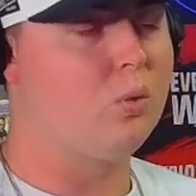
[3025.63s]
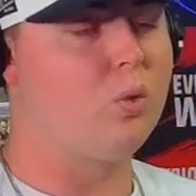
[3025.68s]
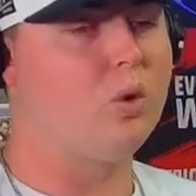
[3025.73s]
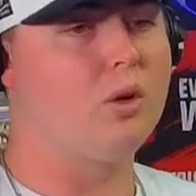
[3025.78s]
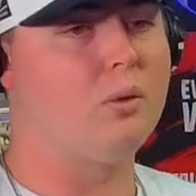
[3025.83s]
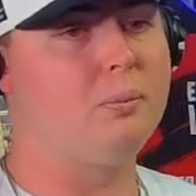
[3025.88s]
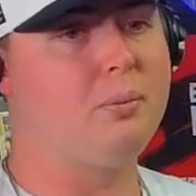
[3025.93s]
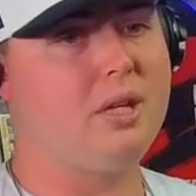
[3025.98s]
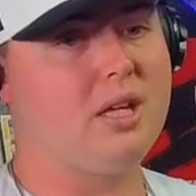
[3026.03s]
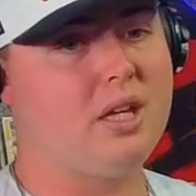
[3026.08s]

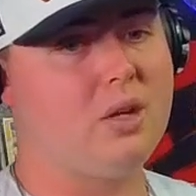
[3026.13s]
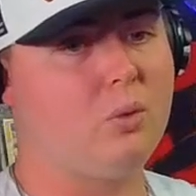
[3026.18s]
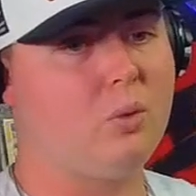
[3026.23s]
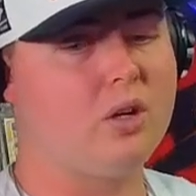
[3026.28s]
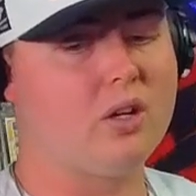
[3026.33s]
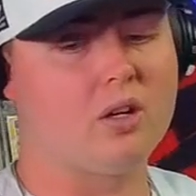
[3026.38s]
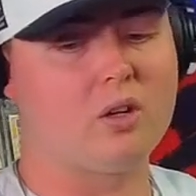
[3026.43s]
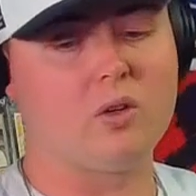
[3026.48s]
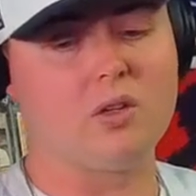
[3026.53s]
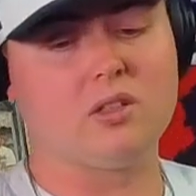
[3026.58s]

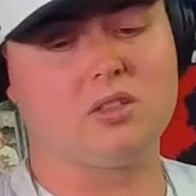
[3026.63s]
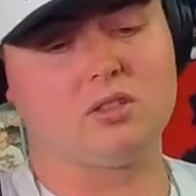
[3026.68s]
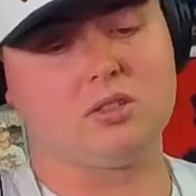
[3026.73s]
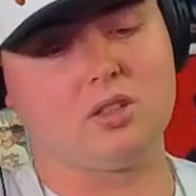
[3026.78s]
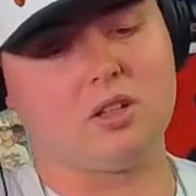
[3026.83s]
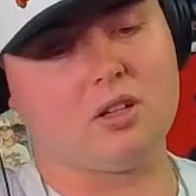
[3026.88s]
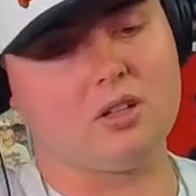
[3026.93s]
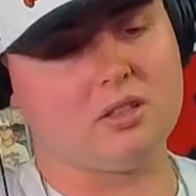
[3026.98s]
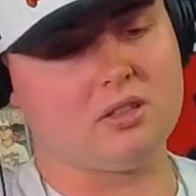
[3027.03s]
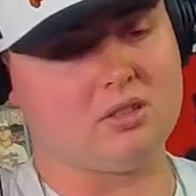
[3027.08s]
we're going to
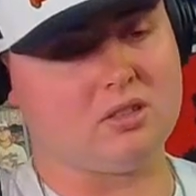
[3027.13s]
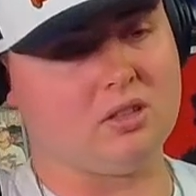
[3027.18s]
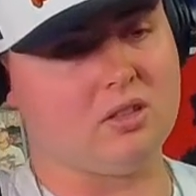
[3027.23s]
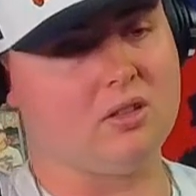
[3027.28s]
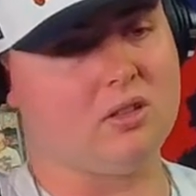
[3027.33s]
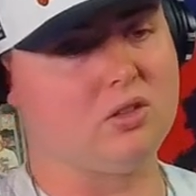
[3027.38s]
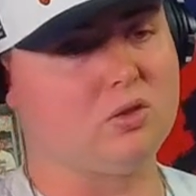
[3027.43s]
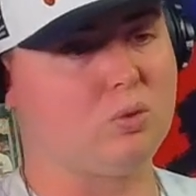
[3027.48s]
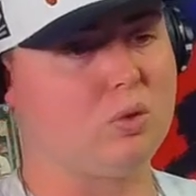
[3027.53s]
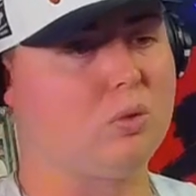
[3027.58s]
start a
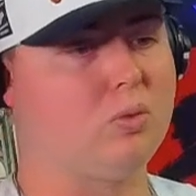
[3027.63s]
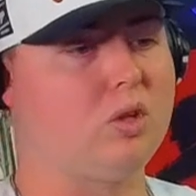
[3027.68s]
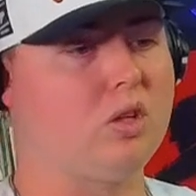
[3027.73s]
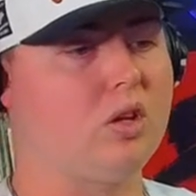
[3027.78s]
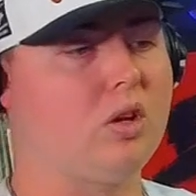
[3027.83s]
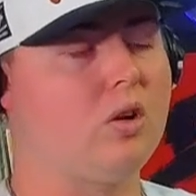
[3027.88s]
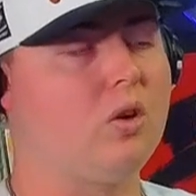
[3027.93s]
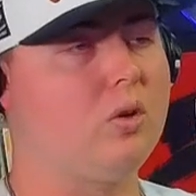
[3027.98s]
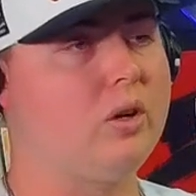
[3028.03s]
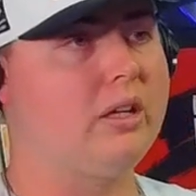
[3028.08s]
series where we
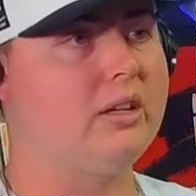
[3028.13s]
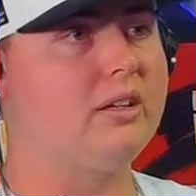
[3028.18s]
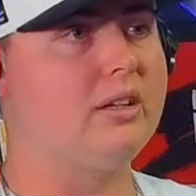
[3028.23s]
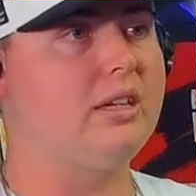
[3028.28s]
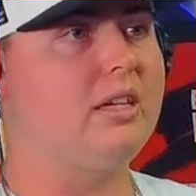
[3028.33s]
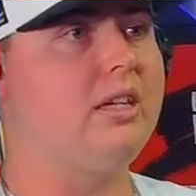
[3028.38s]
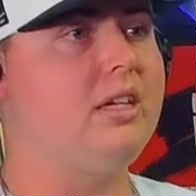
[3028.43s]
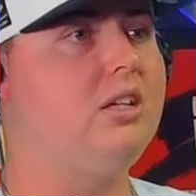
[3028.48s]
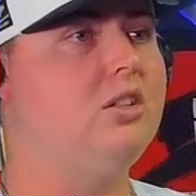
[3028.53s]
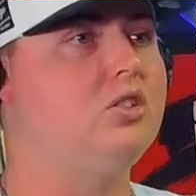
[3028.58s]
go into
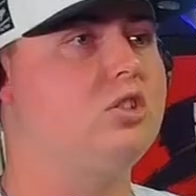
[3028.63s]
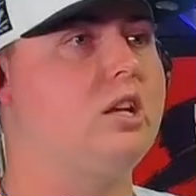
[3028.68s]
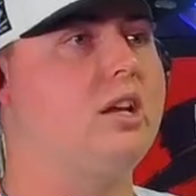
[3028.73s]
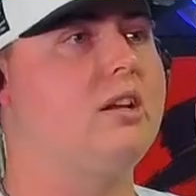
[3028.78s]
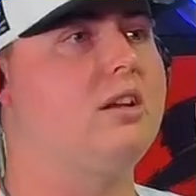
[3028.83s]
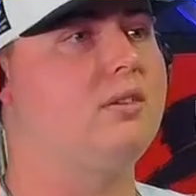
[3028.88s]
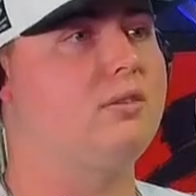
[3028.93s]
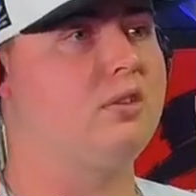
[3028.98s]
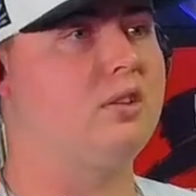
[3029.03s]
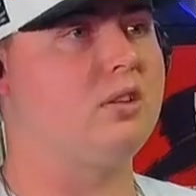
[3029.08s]
each
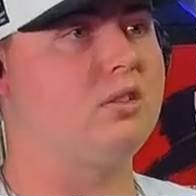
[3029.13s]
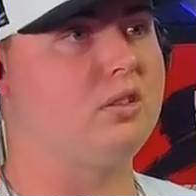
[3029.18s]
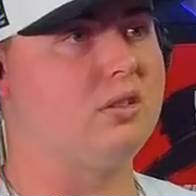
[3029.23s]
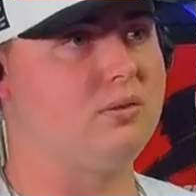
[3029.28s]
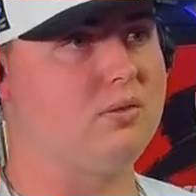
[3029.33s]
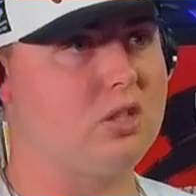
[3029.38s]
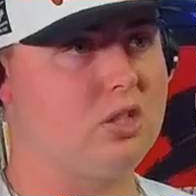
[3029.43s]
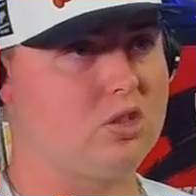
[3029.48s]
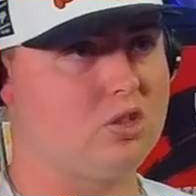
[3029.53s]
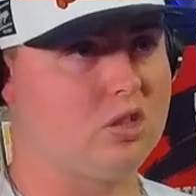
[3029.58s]
NFL
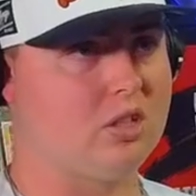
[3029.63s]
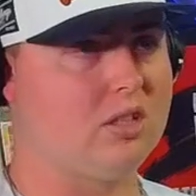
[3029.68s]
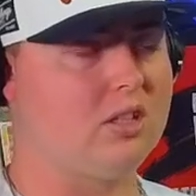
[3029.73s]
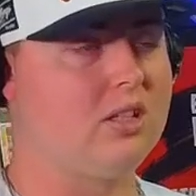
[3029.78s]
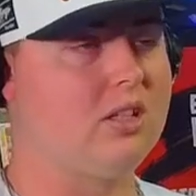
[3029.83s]
division.